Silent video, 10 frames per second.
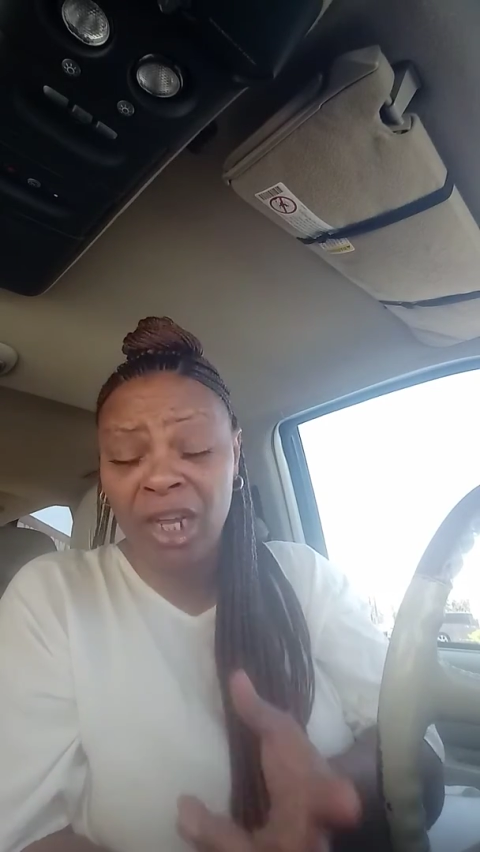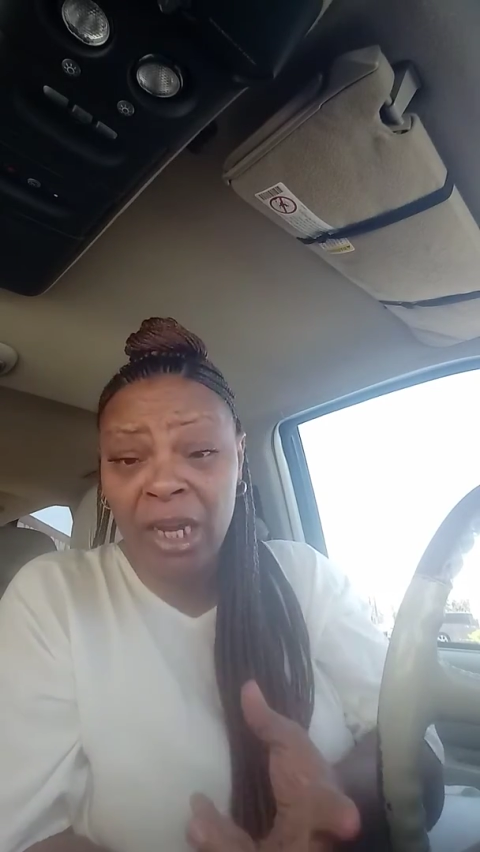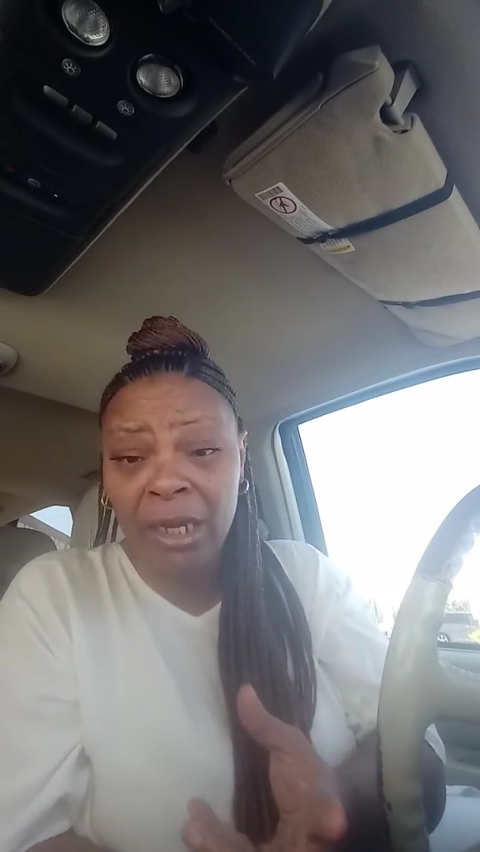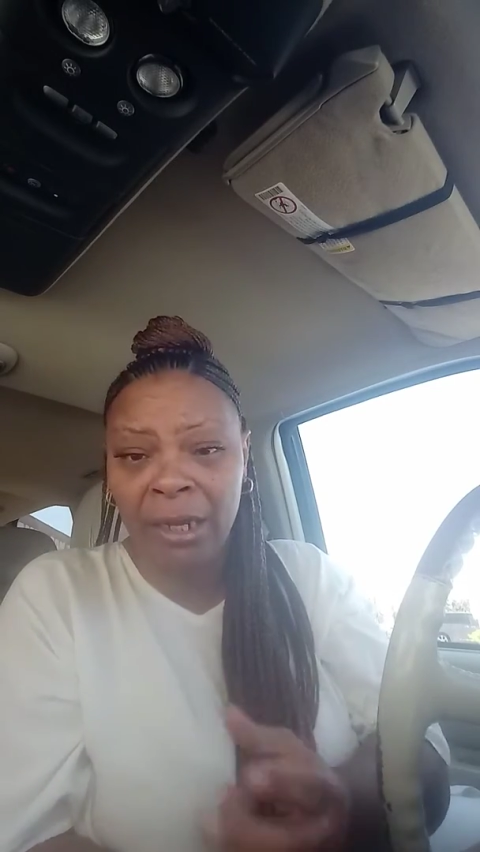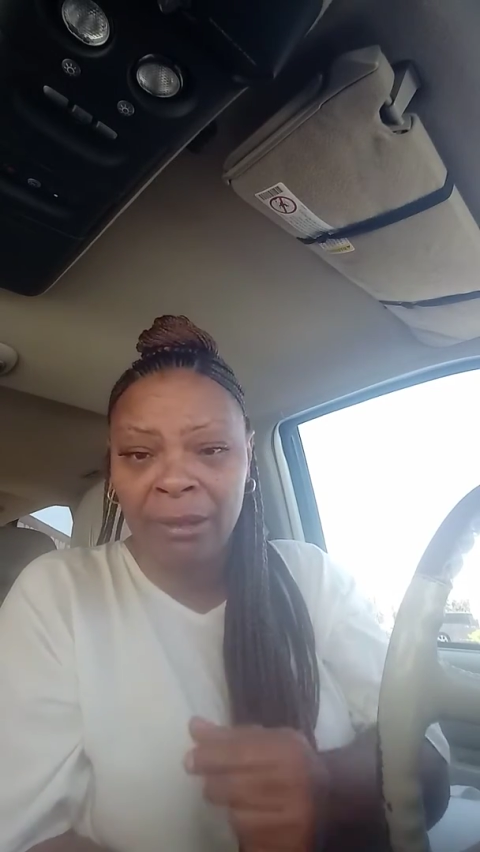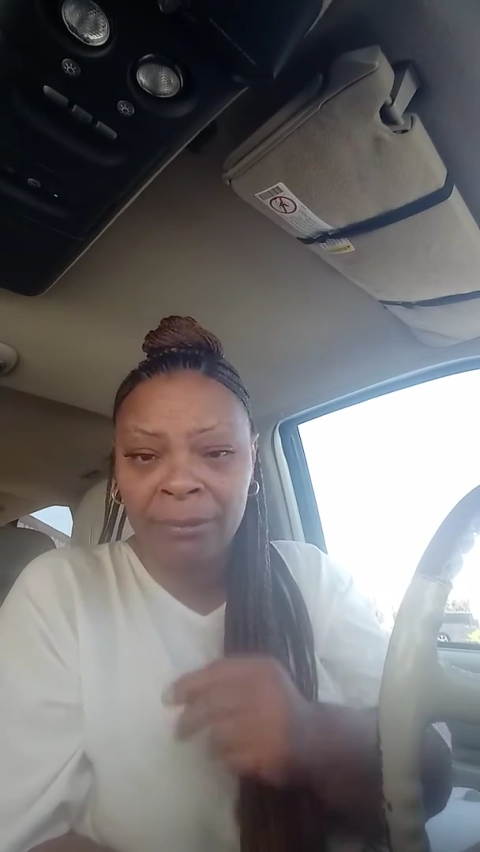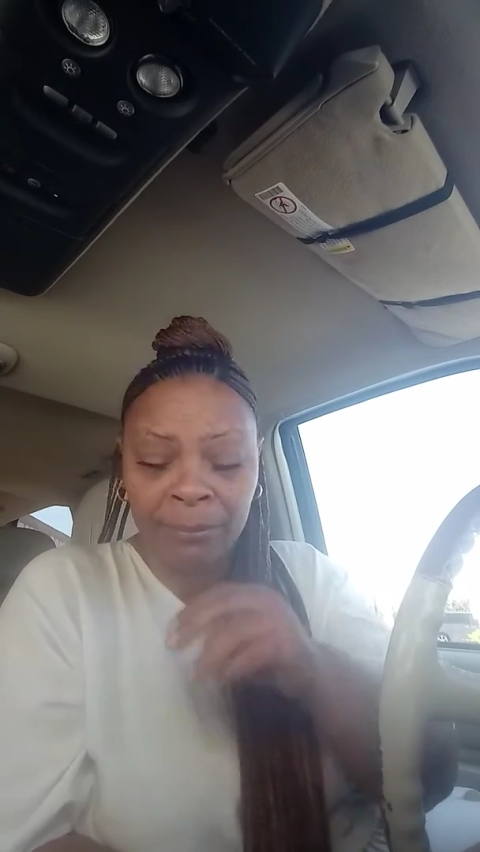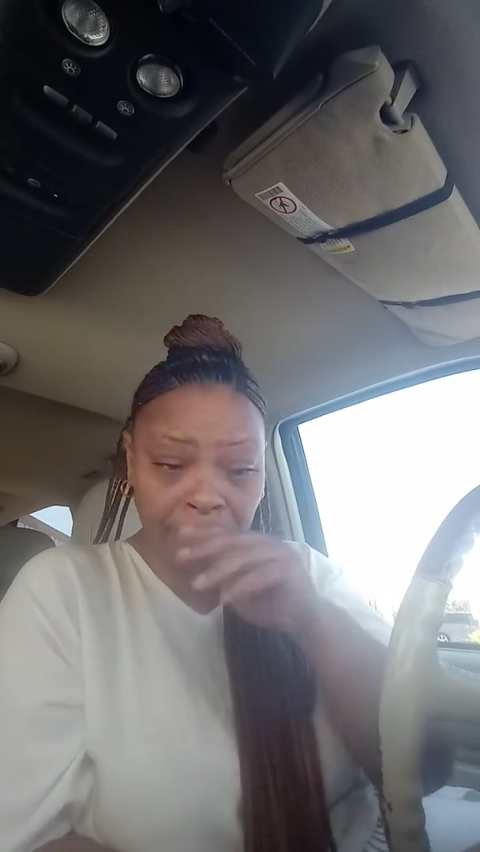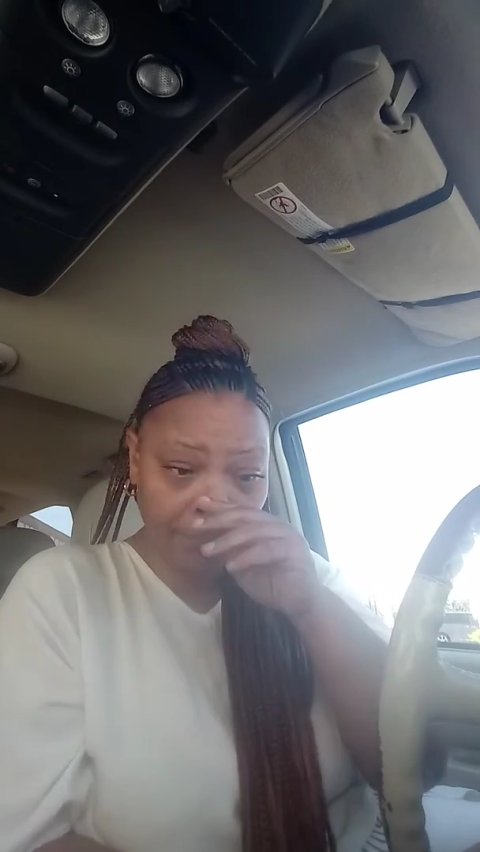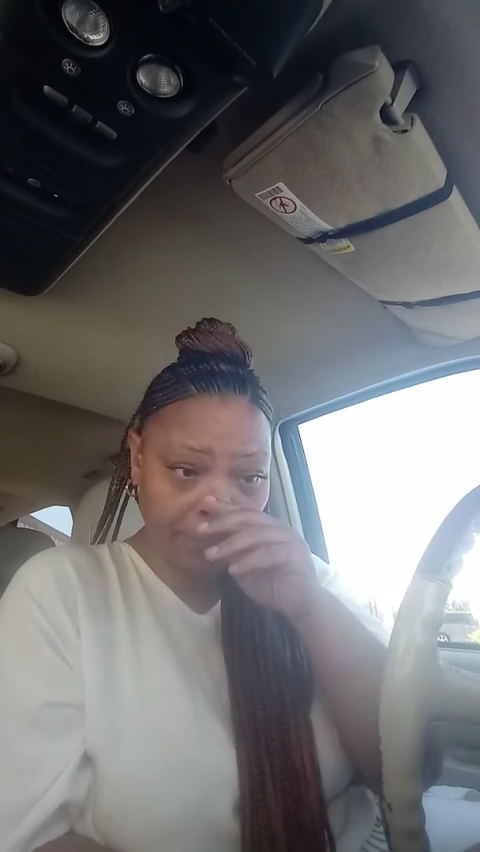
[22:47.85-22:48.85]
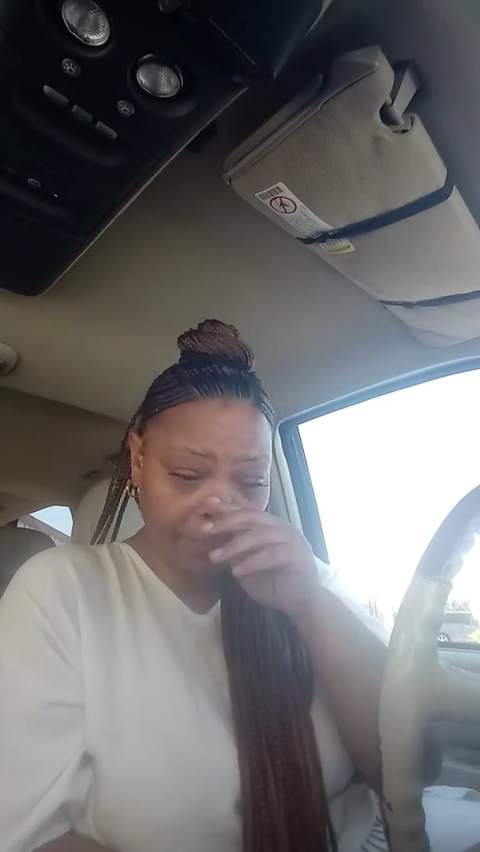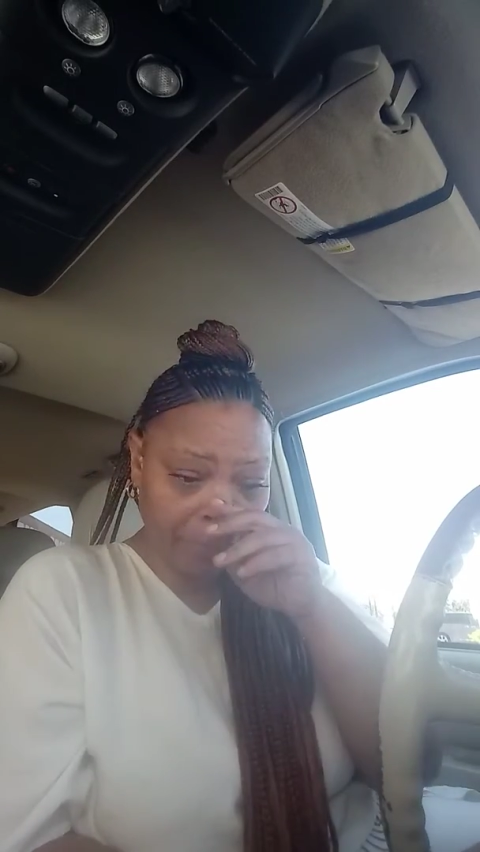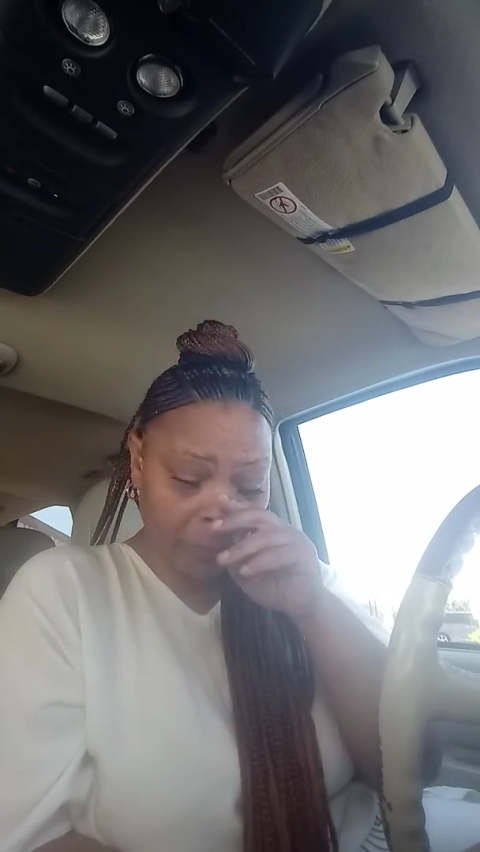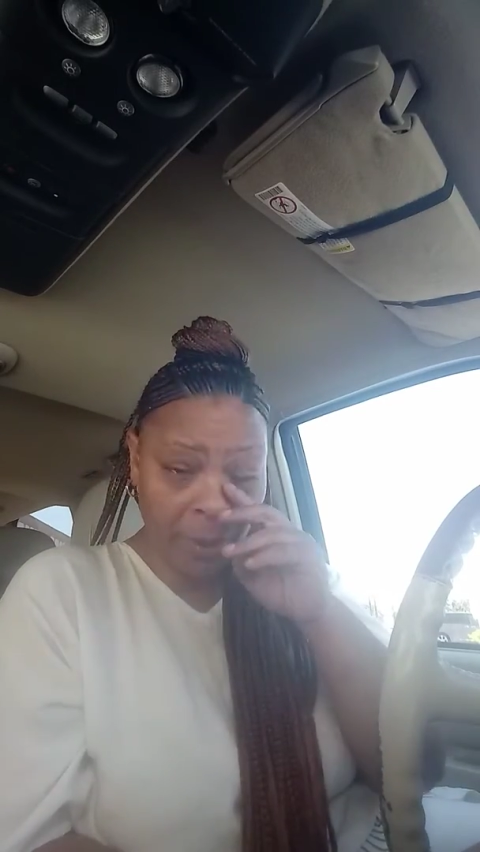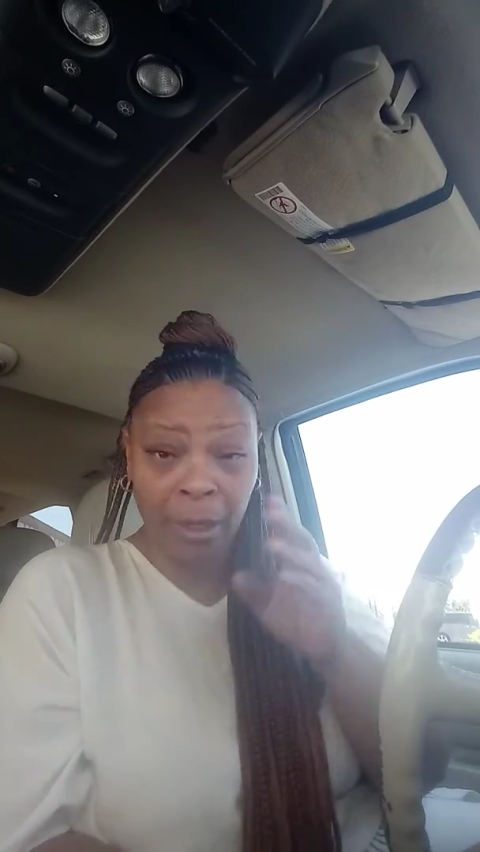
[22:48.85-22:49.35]
in a bylaw
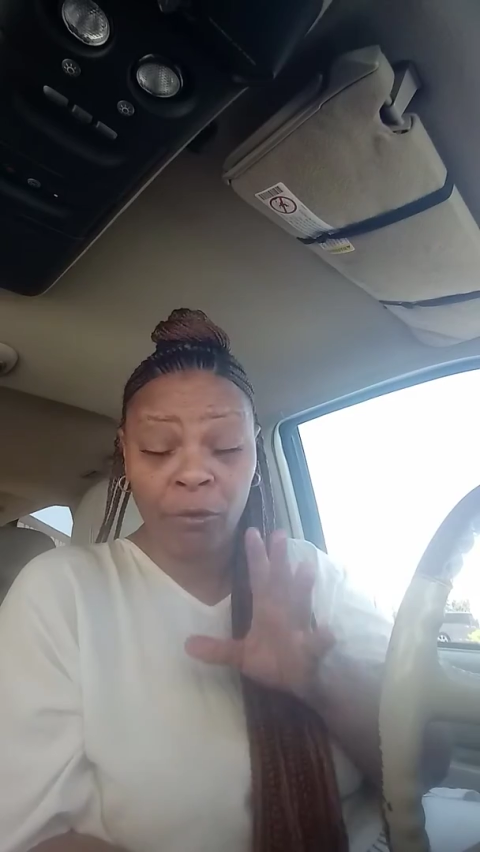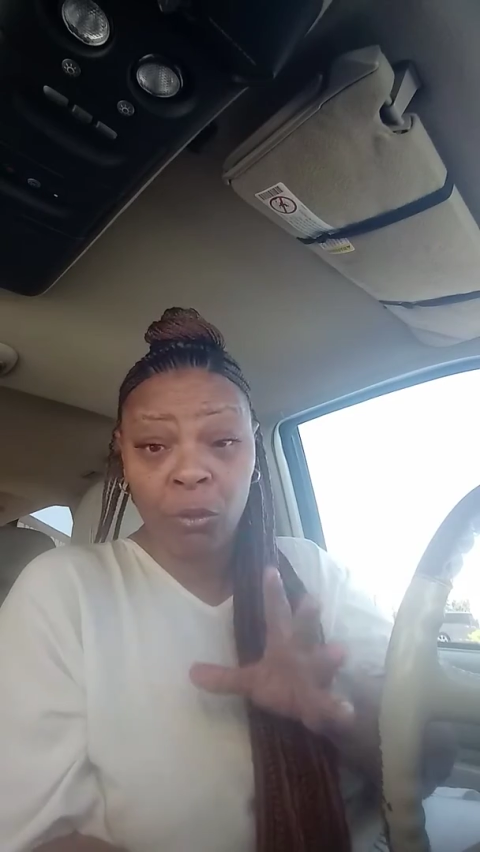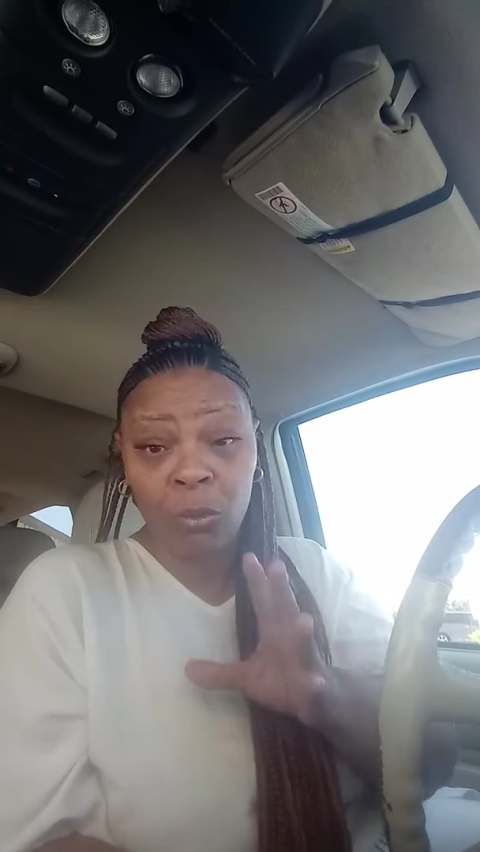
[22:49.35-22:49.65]
that you guys,